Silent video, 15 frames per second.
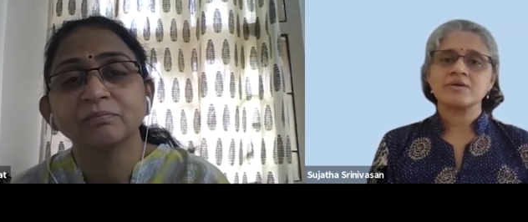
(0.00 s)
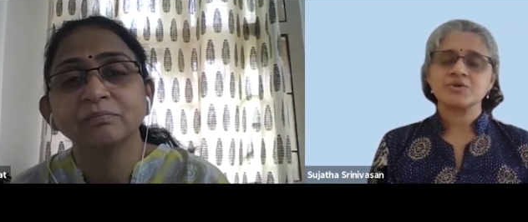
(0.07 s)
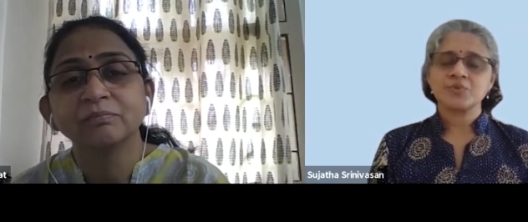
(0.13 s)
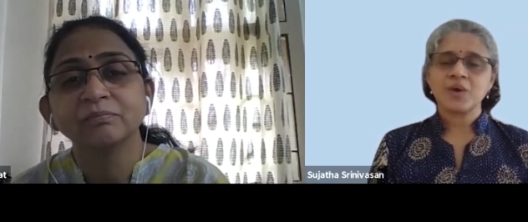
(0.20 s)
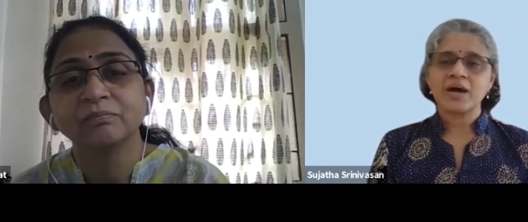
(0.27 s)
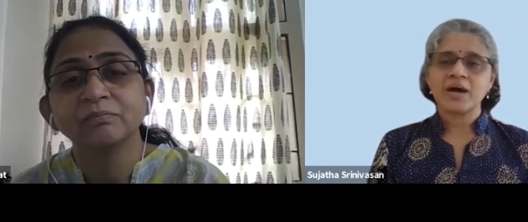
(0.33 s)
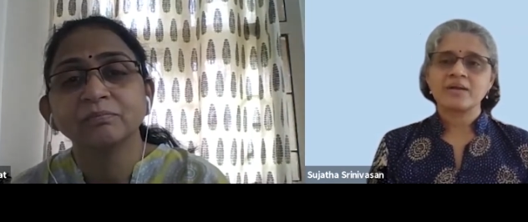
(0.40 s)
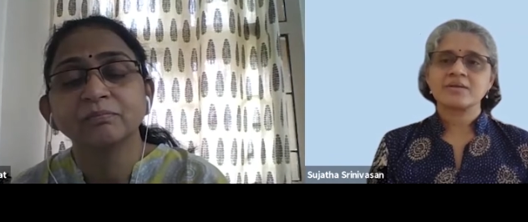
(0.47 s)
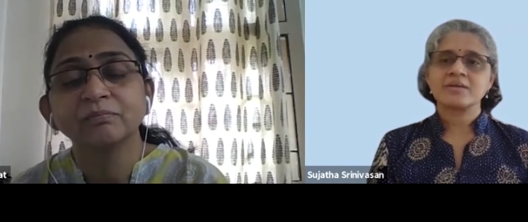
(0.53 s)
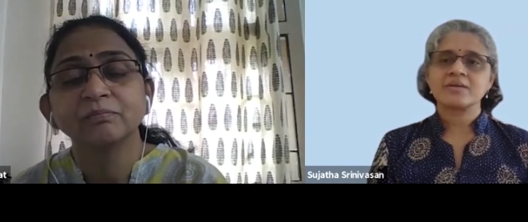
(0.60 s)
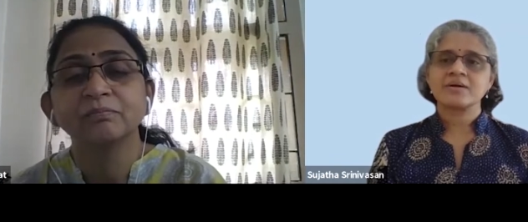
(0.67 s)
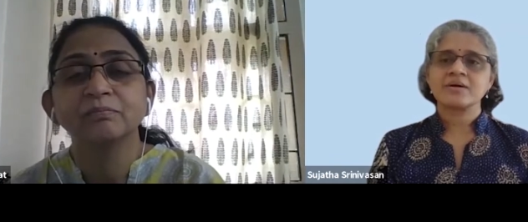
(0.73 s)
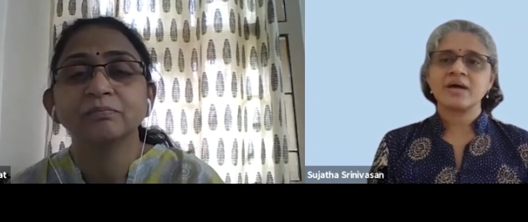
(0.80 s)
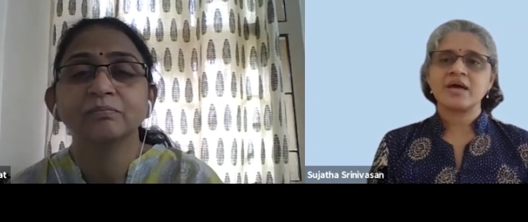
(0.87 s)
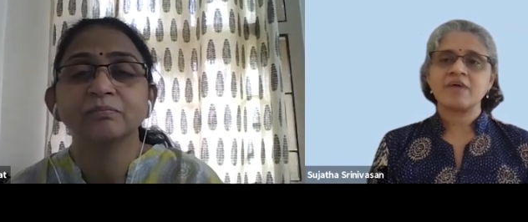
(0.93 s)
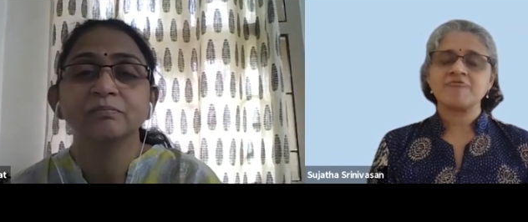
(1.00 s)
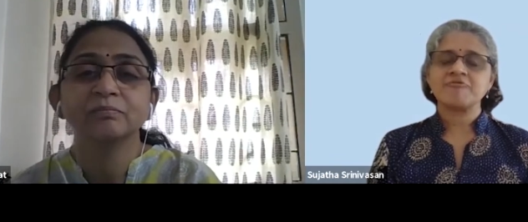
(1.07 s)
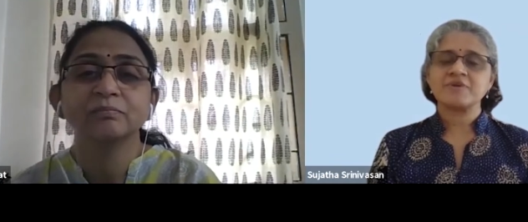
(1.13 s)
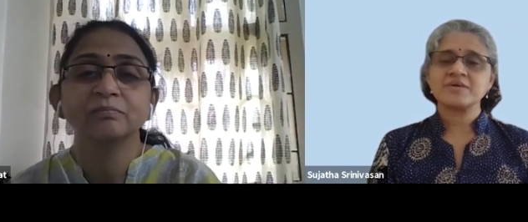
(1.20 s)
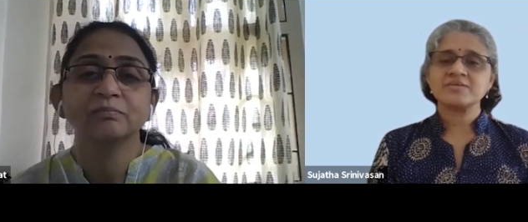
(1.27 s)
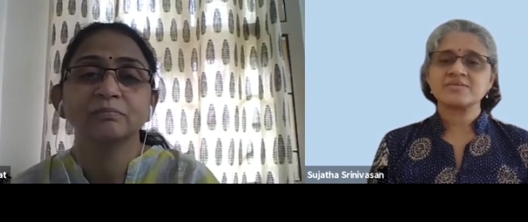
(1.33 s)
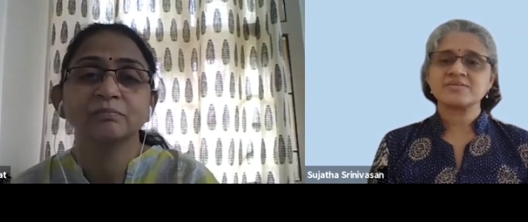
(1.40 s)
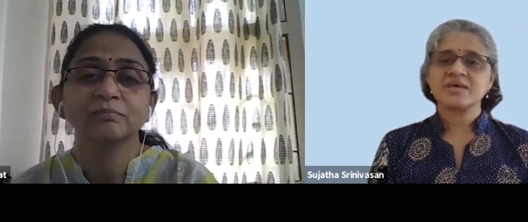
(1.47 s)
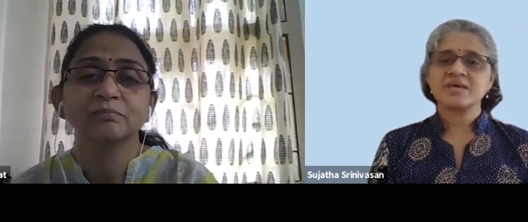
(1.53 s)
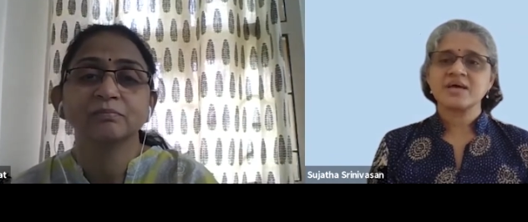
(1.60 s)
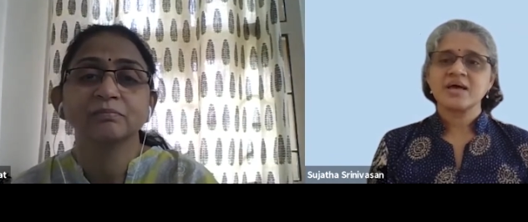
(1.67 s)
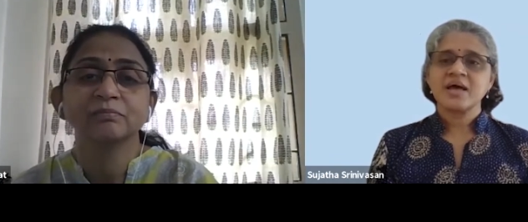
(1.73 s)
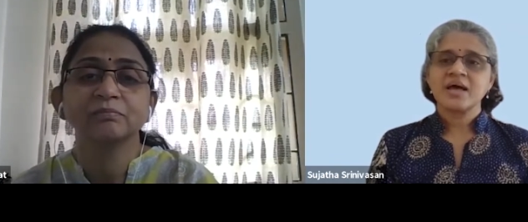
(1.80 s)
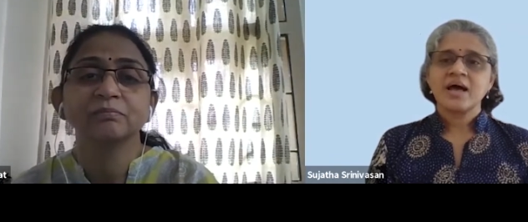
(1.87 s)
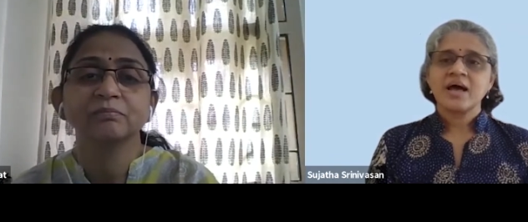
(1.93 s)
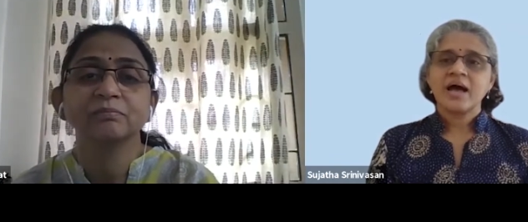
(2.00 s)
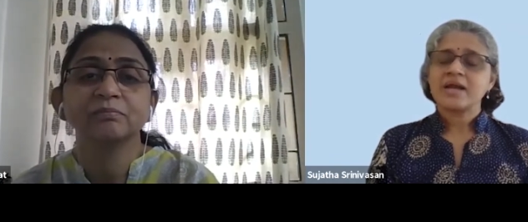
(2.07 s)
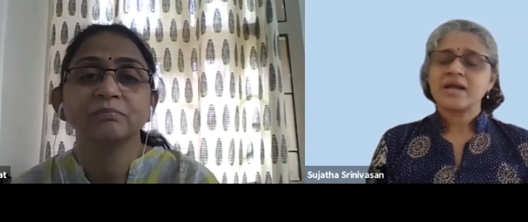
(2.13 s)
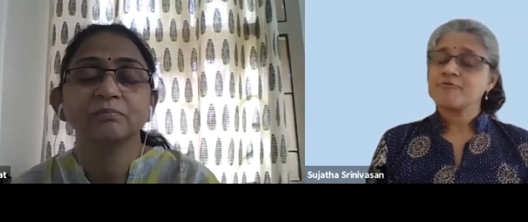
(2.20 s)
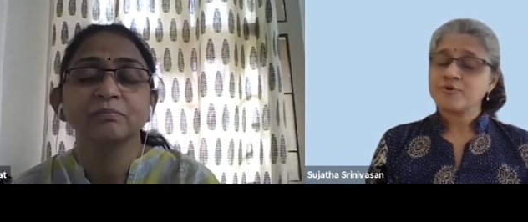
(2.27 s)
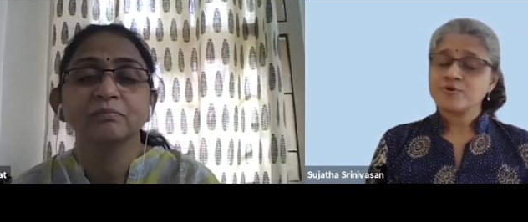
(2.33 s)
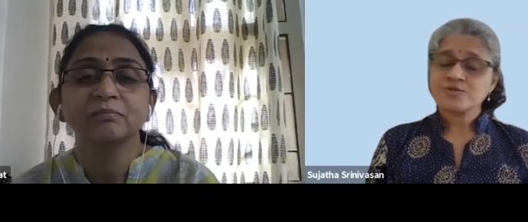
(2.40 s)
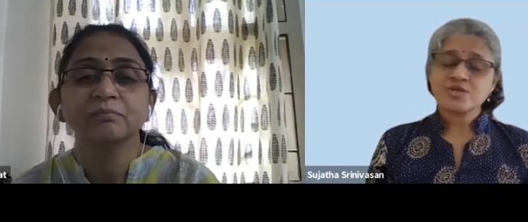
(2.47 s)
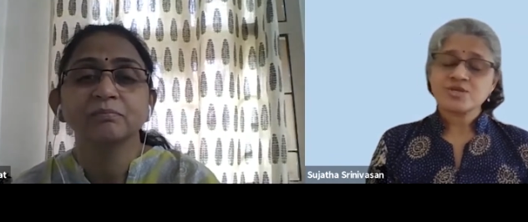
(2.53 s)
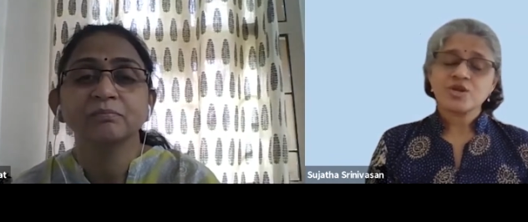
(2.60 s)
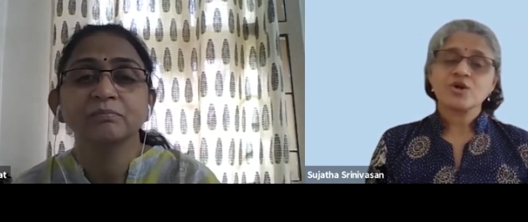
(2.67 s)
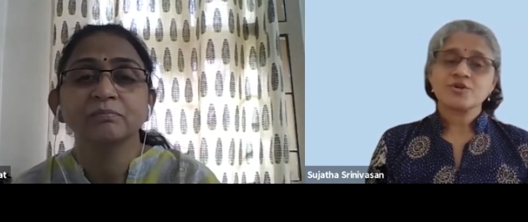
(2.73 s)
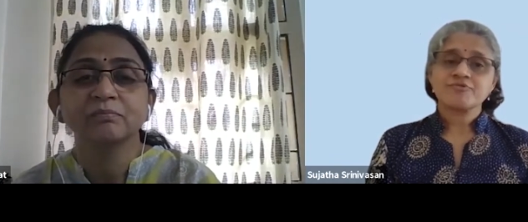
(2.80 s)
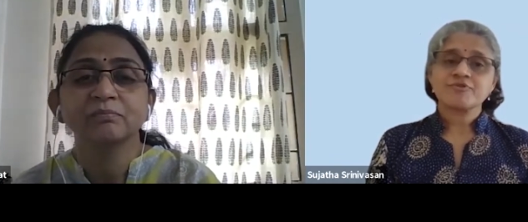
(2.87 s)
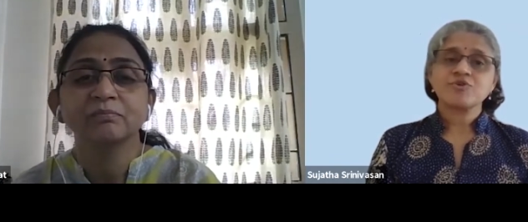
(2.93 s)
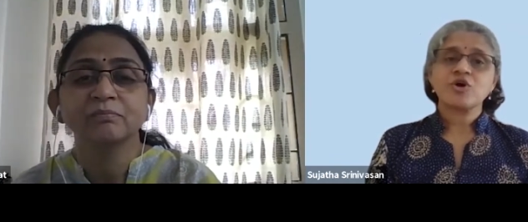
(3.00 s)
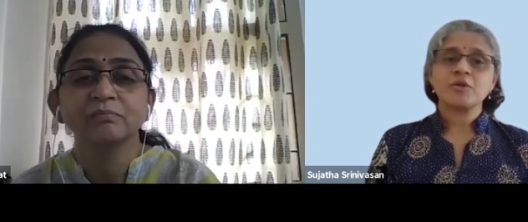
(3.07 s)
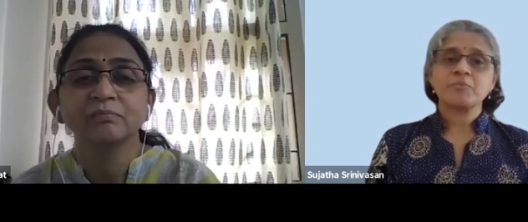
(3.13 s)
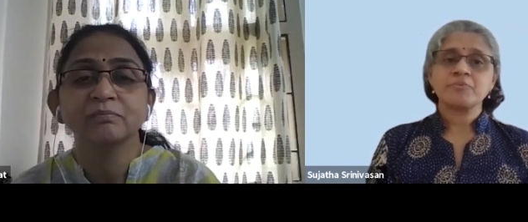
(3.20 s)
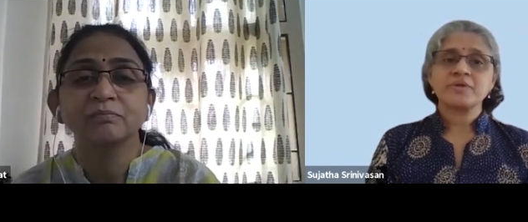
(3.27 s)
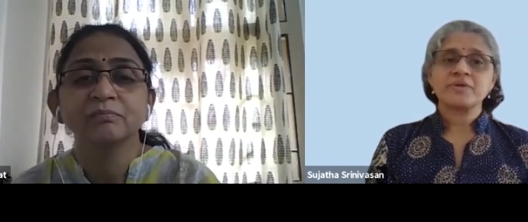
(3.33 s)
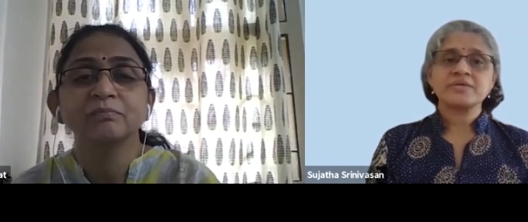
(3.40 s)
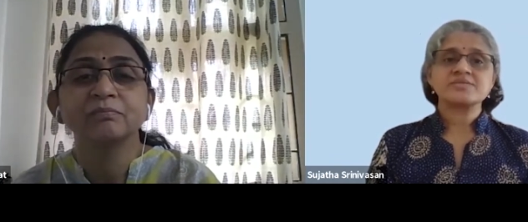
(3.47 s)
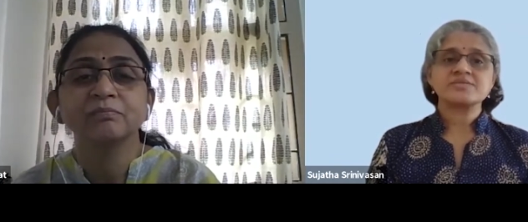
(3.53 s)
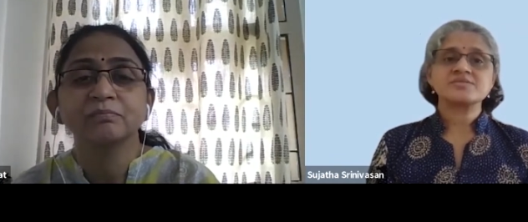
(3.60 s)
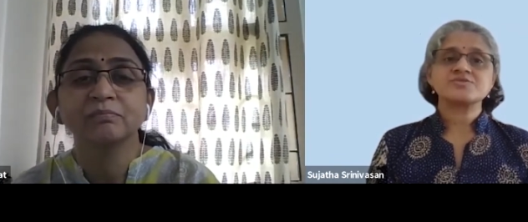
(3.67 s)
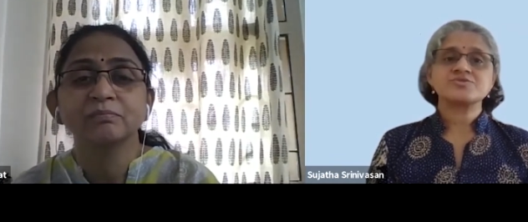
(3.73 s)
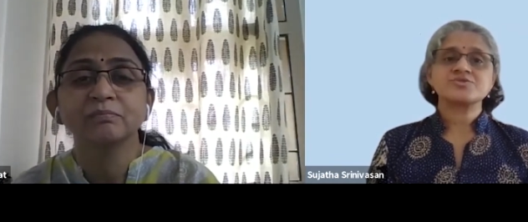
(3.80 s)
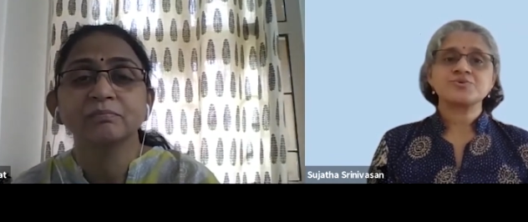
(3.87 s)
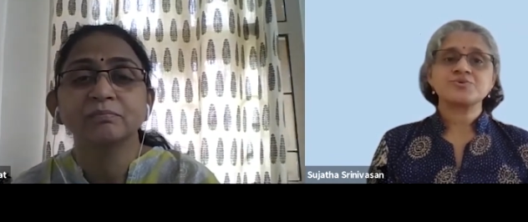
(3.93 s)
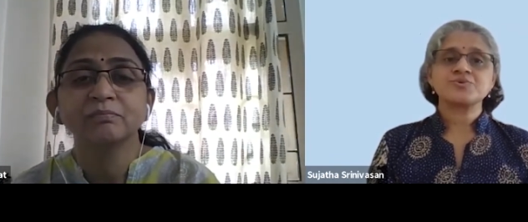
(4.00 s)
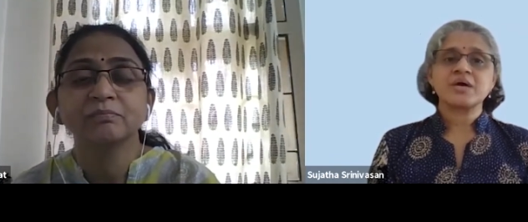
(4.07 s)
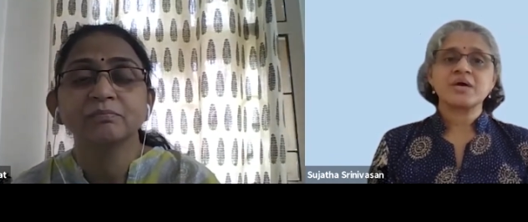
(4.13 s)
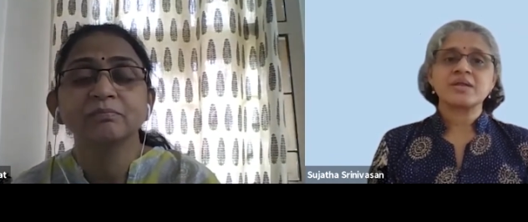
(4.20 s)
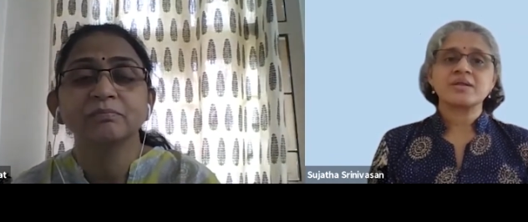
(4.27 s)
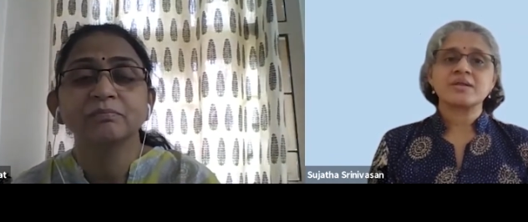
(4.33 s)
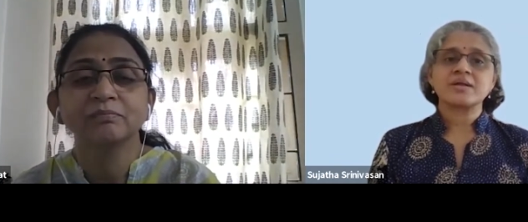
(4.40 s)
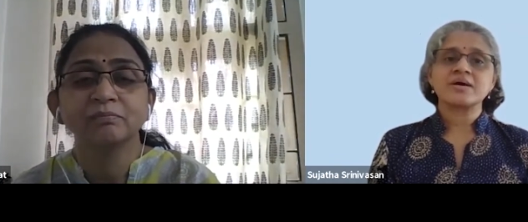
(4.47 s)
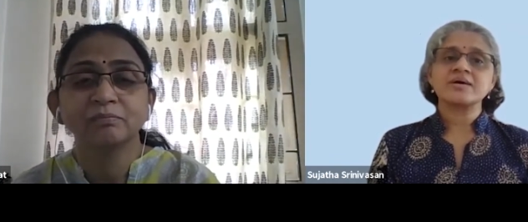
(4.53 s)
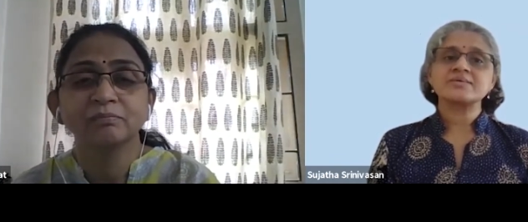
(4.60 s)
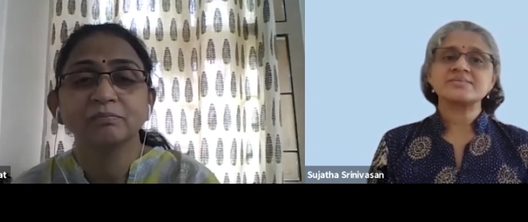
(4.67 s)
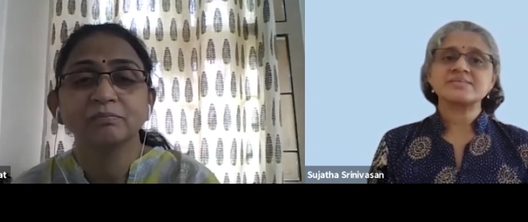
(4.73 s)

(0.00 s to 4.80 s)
Speaker 1: to our uh, efforts. And of course, a lot of corporates through their uh,